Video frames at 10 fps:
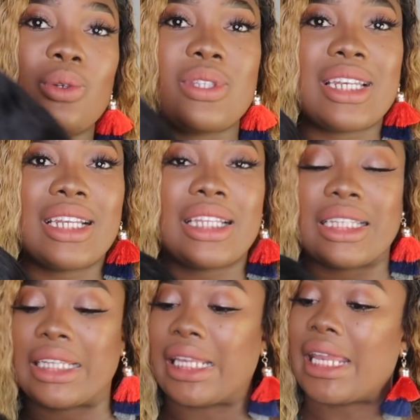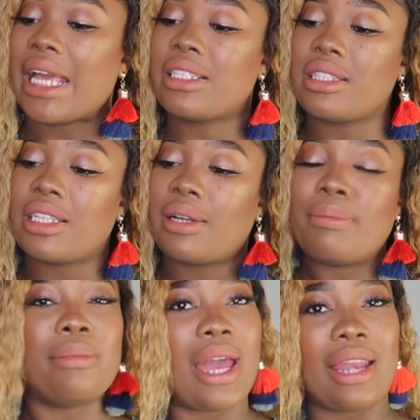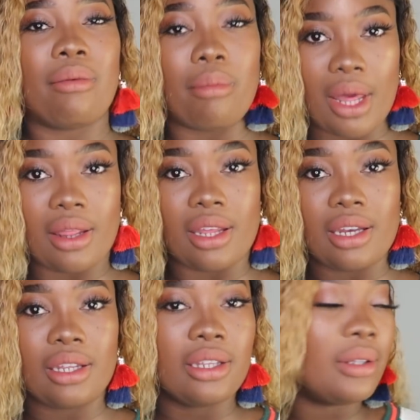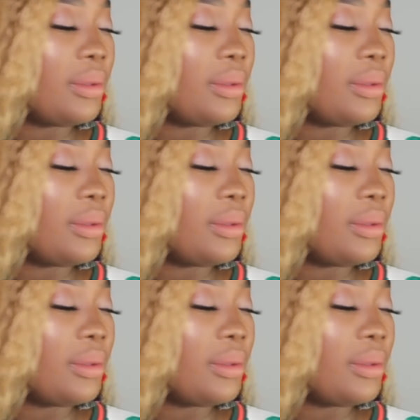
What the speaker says: using the elastic band method.